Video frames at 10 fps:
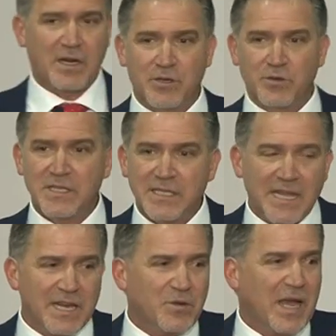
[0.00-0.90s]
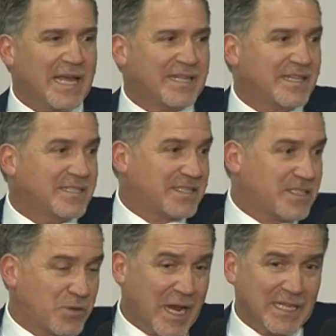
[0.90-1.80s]
countries. And then you had the
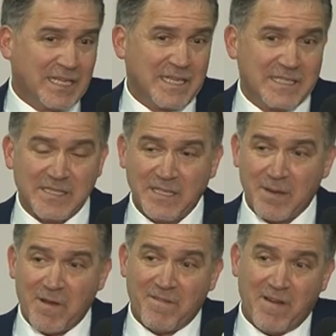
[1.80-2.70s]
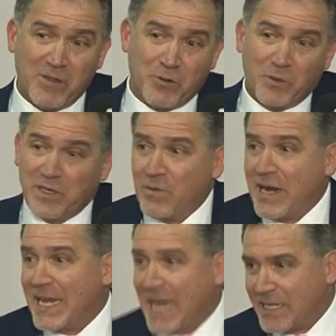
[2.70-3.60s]
Israelis, like my father, who were really
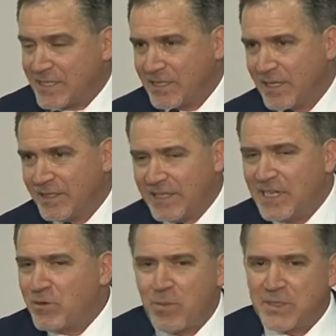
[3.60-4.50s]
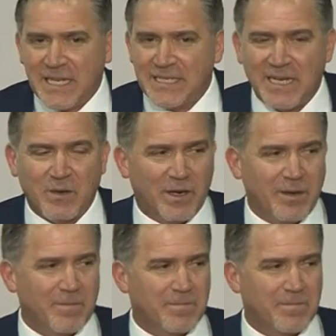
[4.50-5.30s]
renegades. They didn't represent anyone.